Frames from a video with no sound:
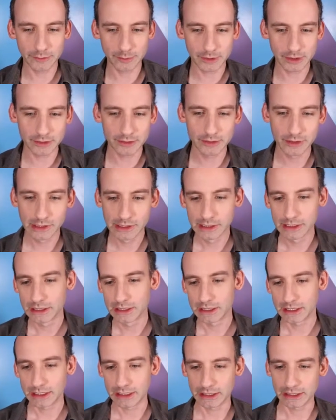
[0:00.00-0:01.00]
is blue.
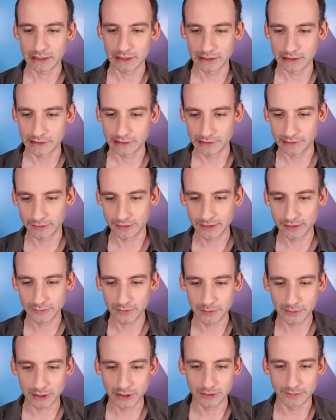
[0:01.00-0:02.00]
I gotta use a
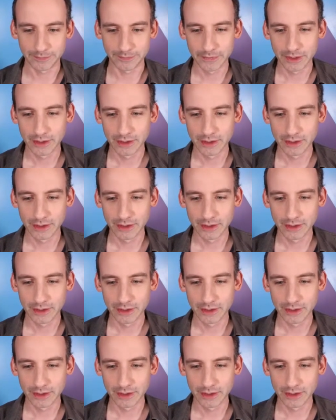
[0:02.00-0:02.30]
different blue.